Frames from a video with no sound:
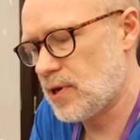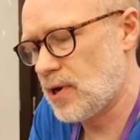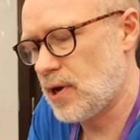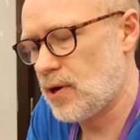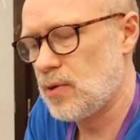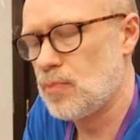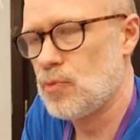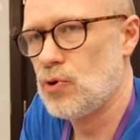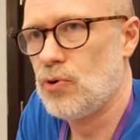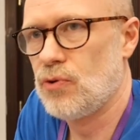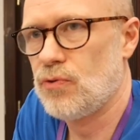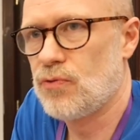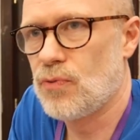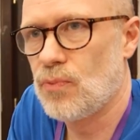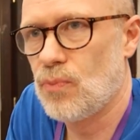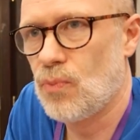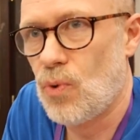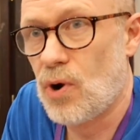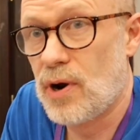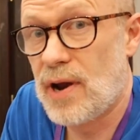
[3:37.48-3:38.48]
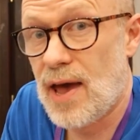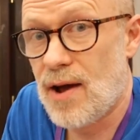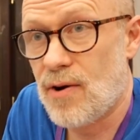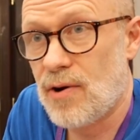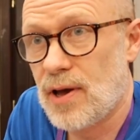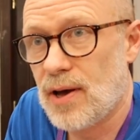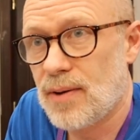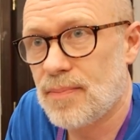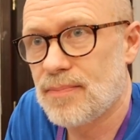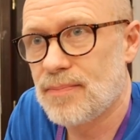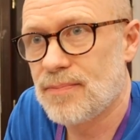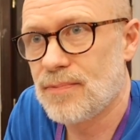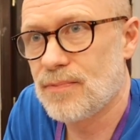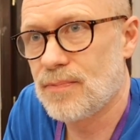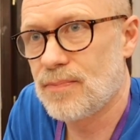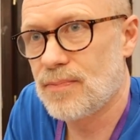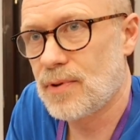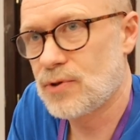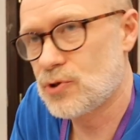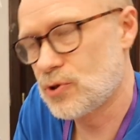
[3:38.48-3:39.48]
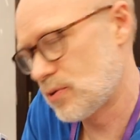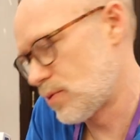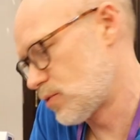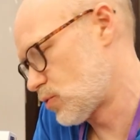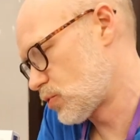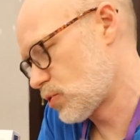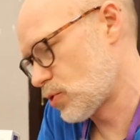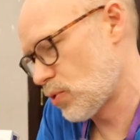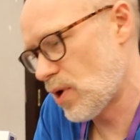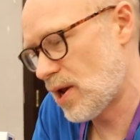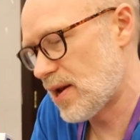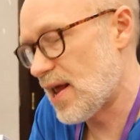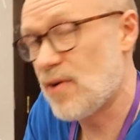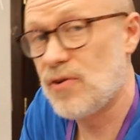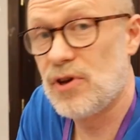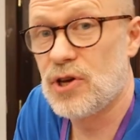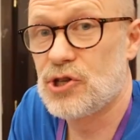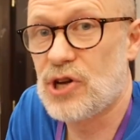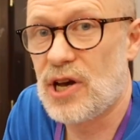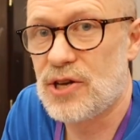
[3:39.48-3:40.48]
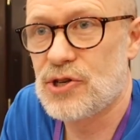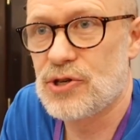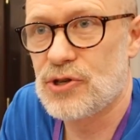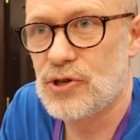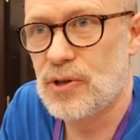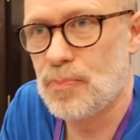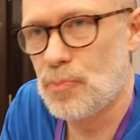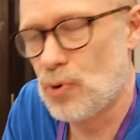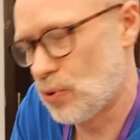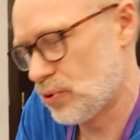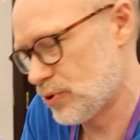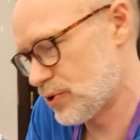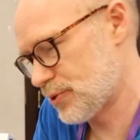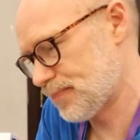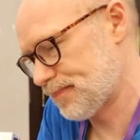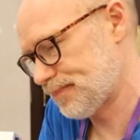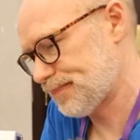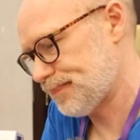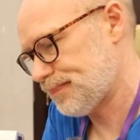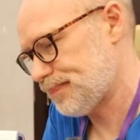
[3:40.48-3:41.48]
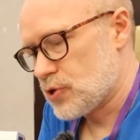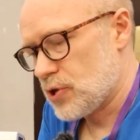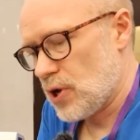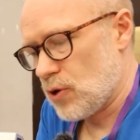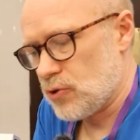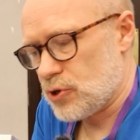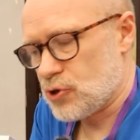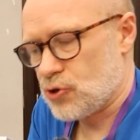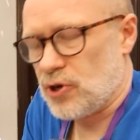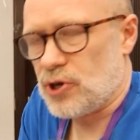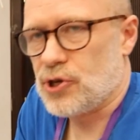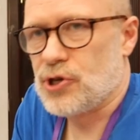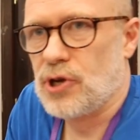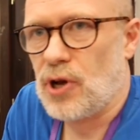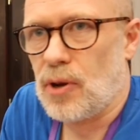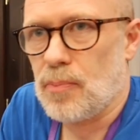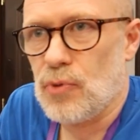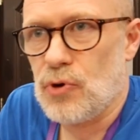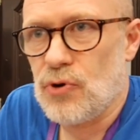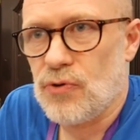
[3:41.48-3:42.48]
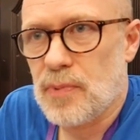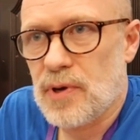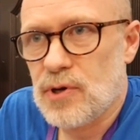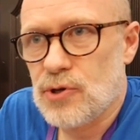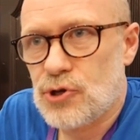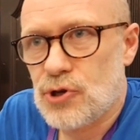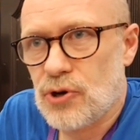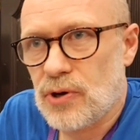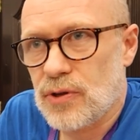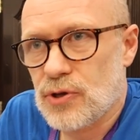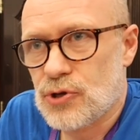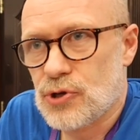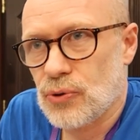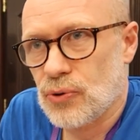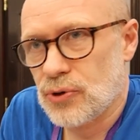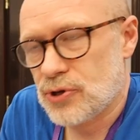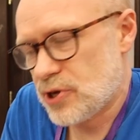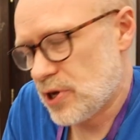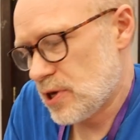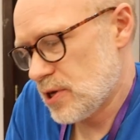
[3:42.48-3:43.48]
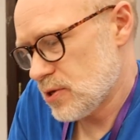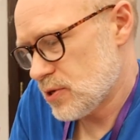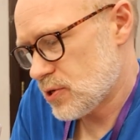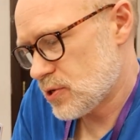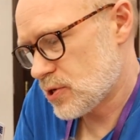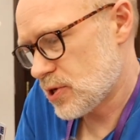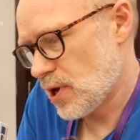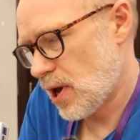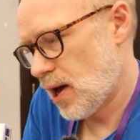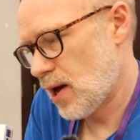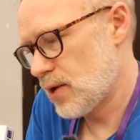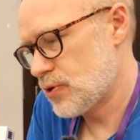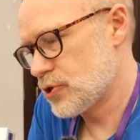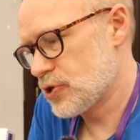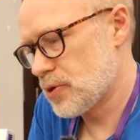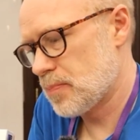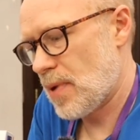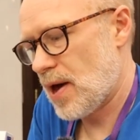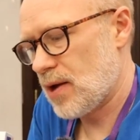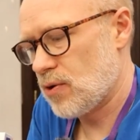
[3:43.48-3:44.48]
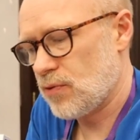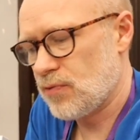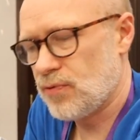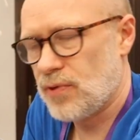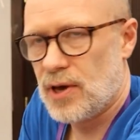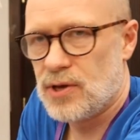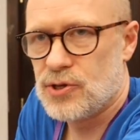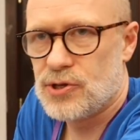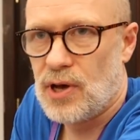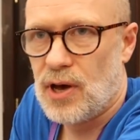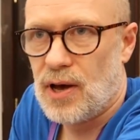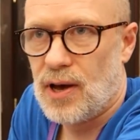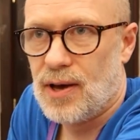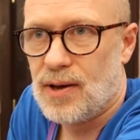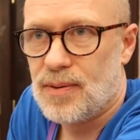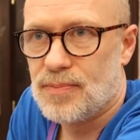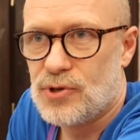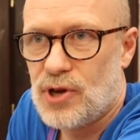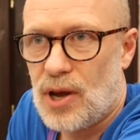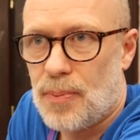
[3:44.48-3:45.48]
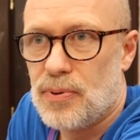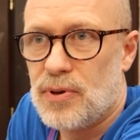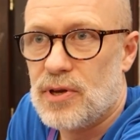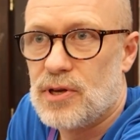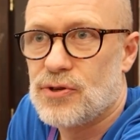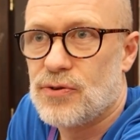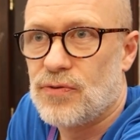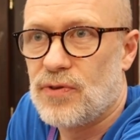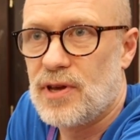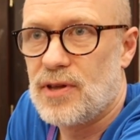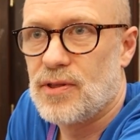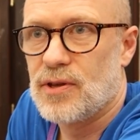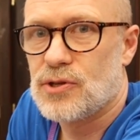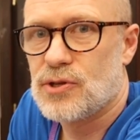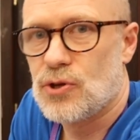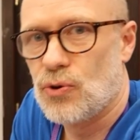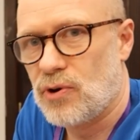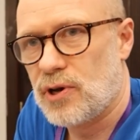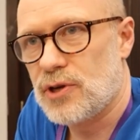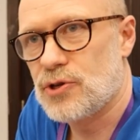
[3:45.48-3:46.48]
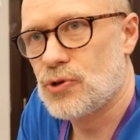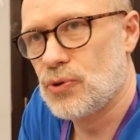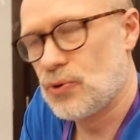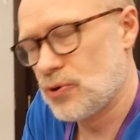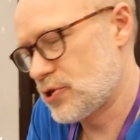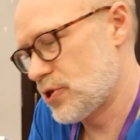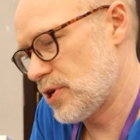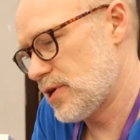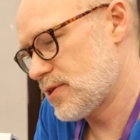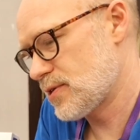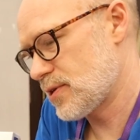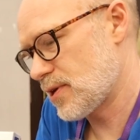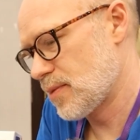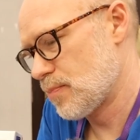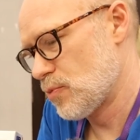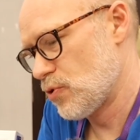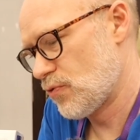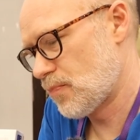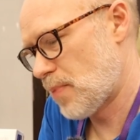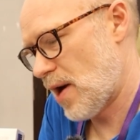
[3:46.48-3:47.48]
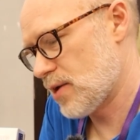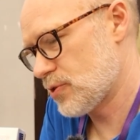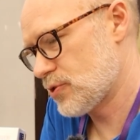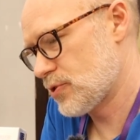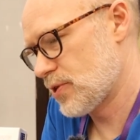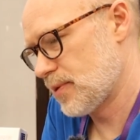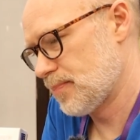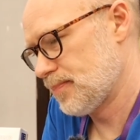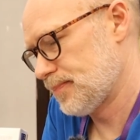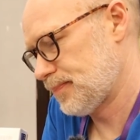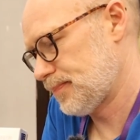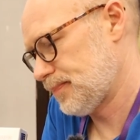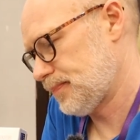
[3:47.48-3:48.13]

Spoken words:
can only move 1 area, to an area adjacent to the port. There's no restriction on movement during the sorties. It doesn't matter if there's a Japanese fleet that's already sortied, it can move past them.